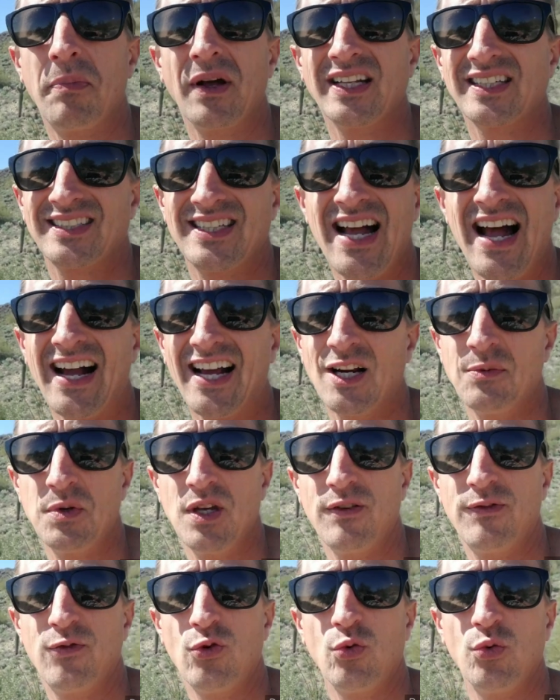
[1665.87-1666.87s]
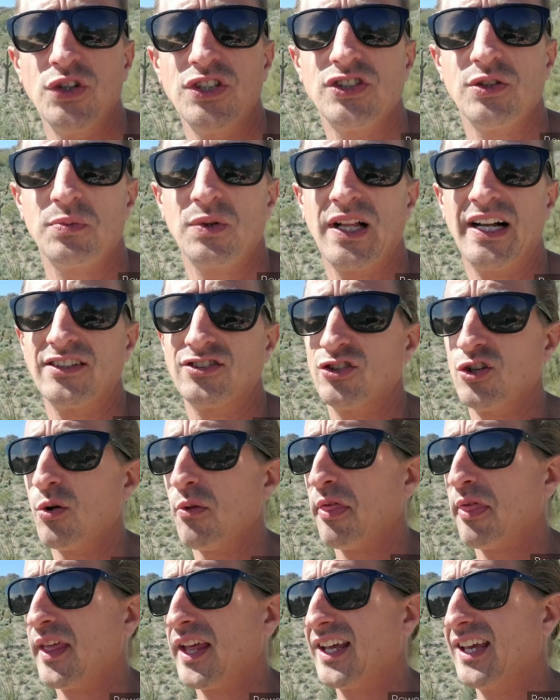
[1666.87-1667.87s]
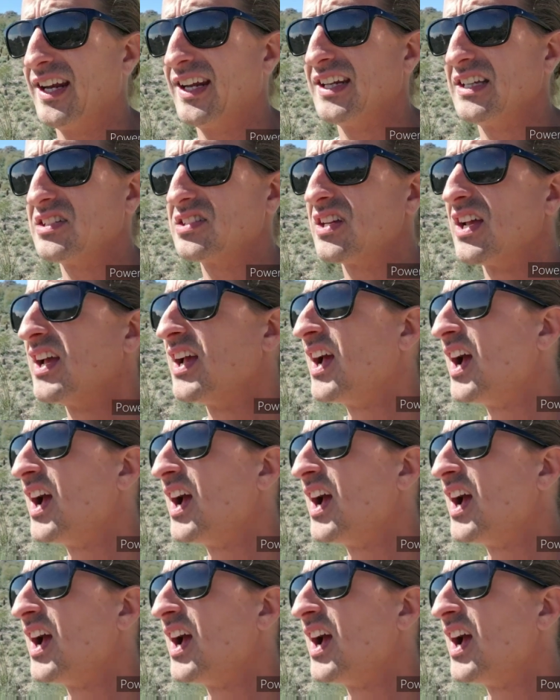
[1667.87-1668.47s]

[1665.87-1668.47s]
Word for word: But it's not going to be a full resupply, so don't think it is.